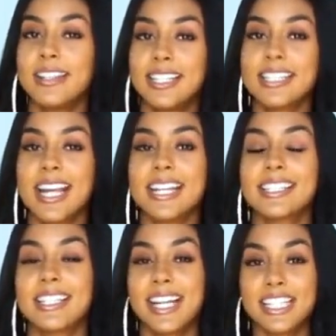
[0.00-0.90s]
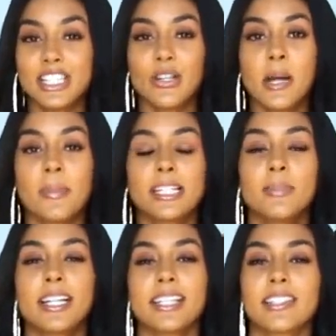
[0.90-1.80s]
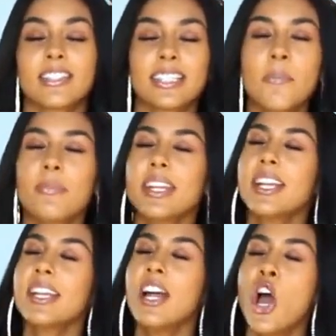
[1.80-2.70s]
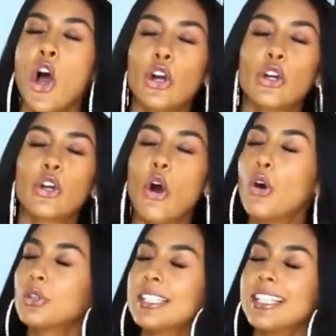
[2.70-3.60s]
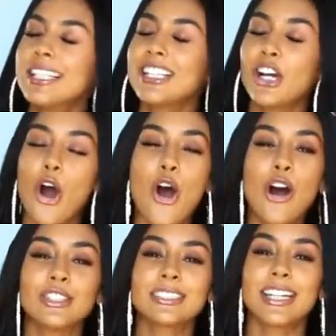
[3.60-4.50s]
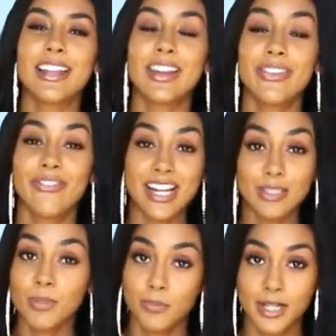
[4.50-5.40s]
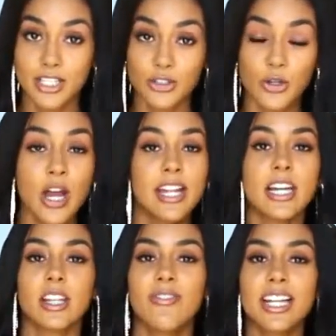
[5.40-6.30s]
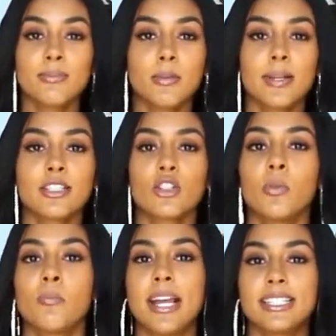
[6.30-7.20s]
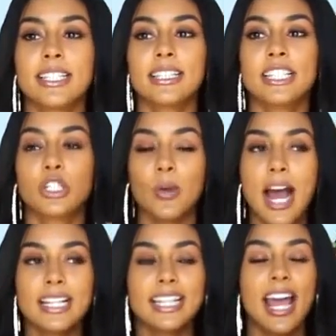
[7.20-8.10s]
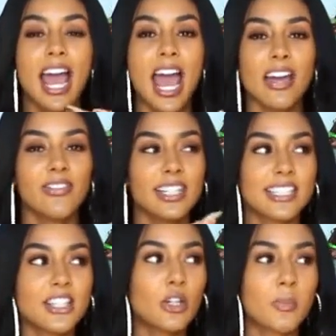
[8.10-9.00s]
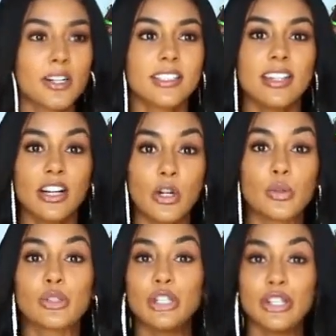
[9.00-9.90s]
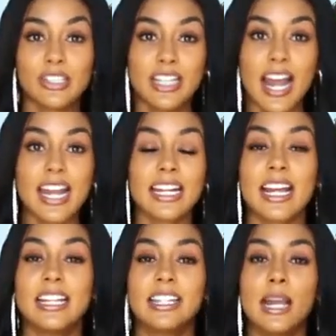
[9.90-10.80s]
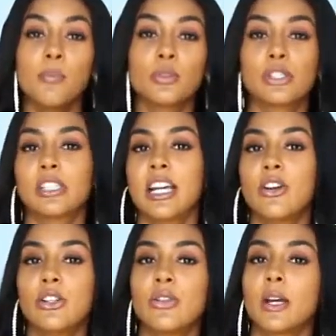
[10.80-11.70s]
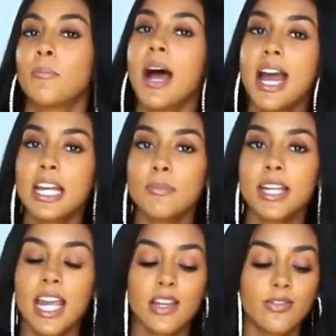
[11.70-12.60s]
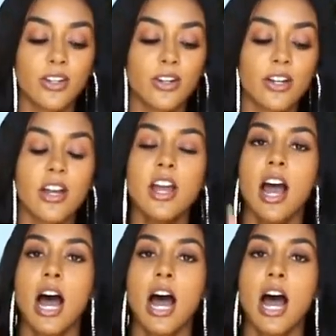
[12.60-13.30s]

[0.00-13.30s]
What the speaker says: in this case than Instagram is because there's something golden called the Facebook Pixel. Now, the Facebook Pixel basically tracks every single person that goes to your site and is able to tell you their buying behavior,